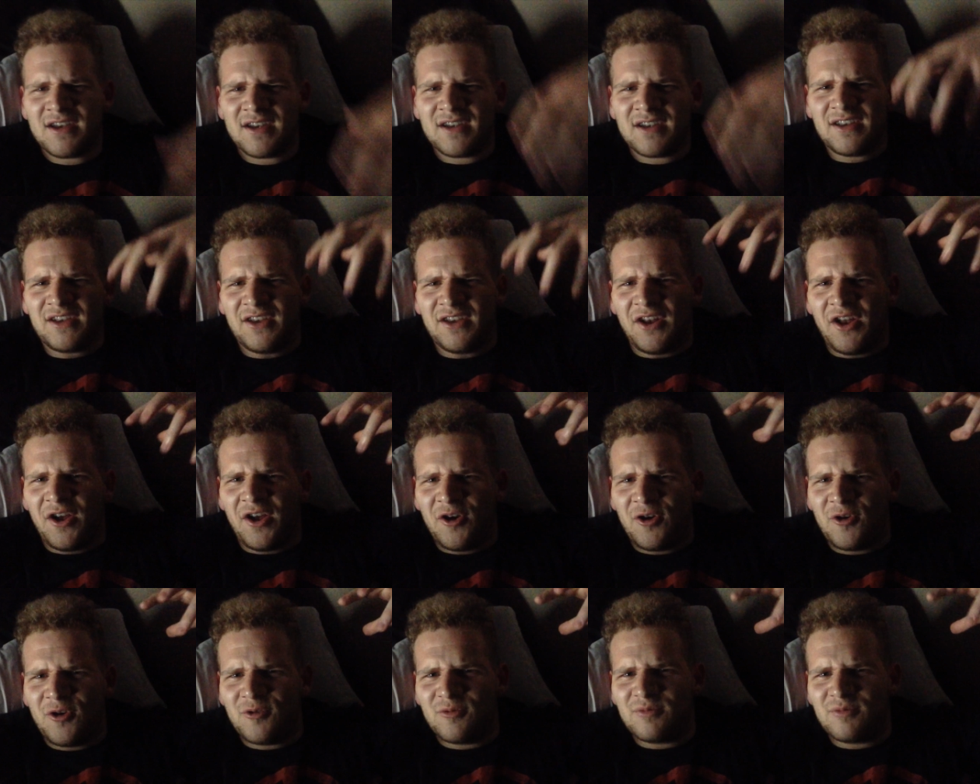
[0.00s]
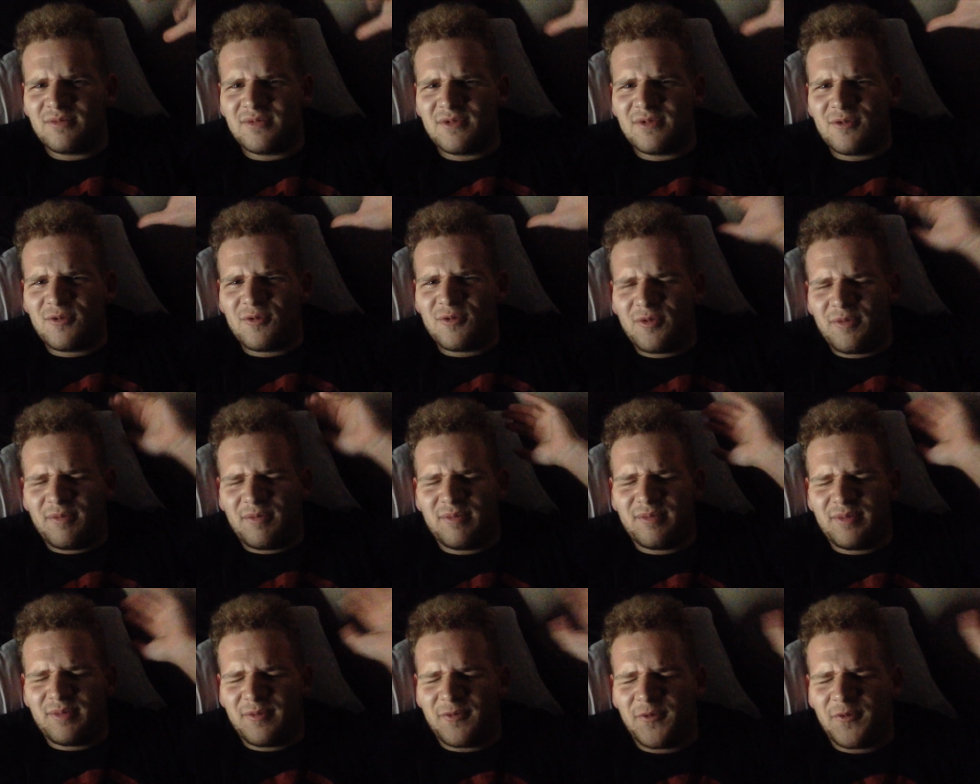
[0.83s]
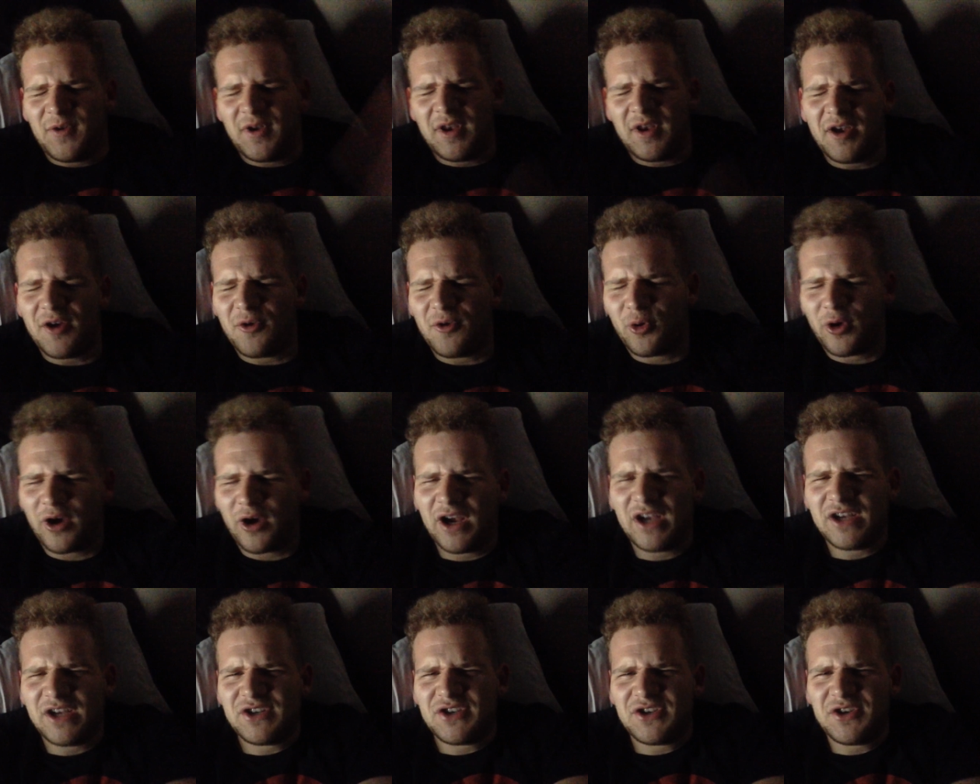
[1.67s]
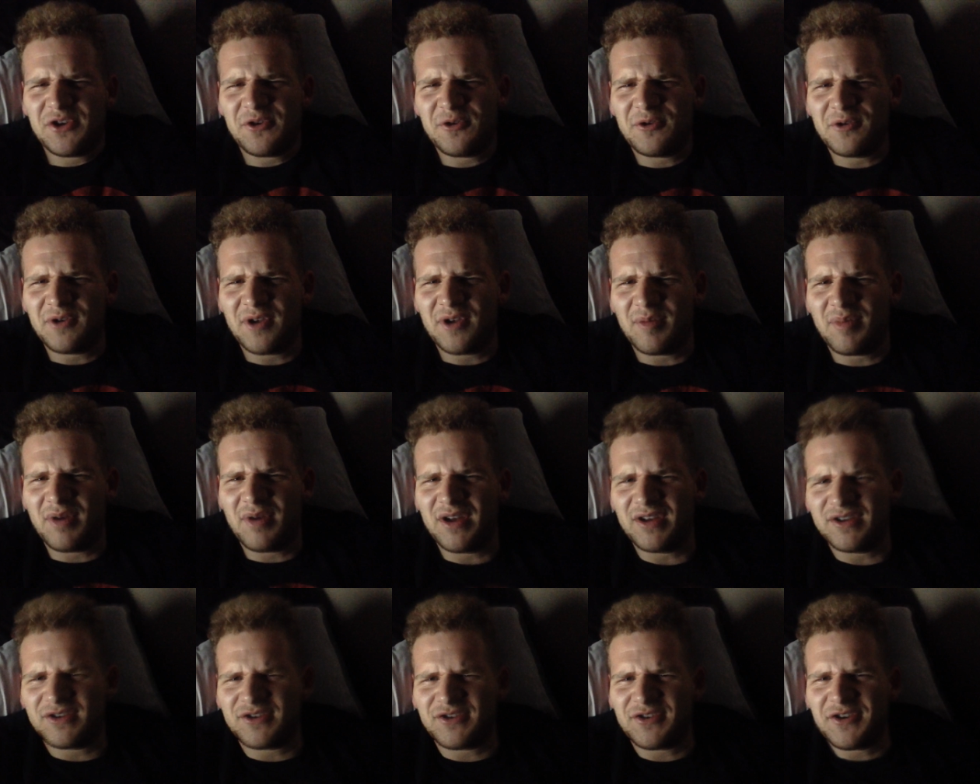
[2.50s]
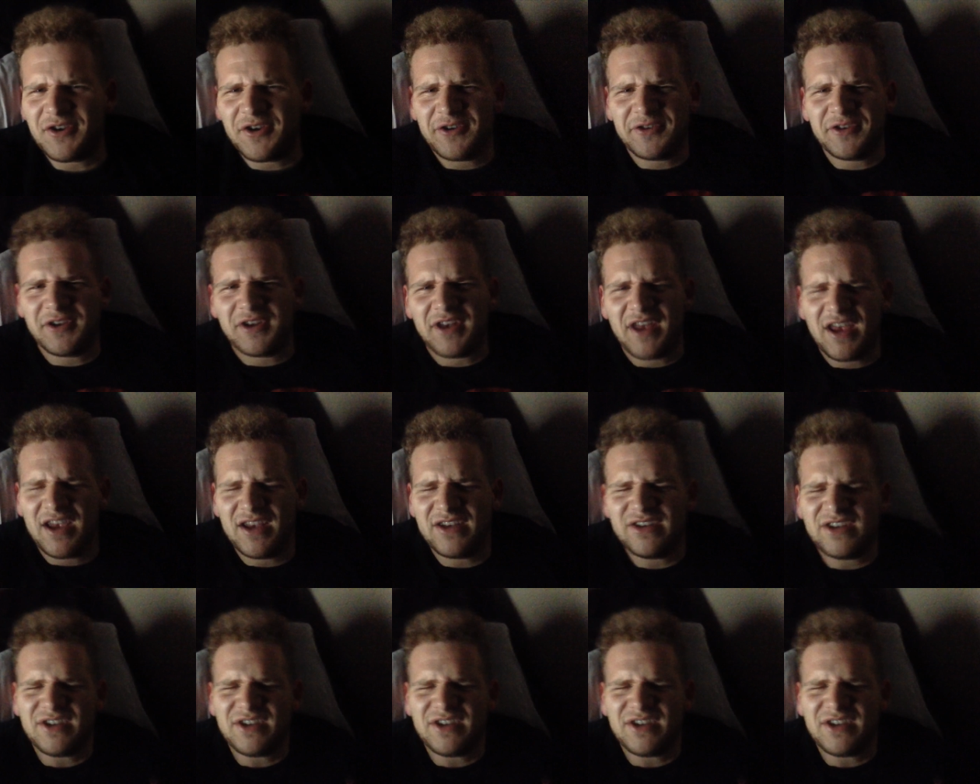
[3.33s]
you know, video where I shoot a bunch during the day.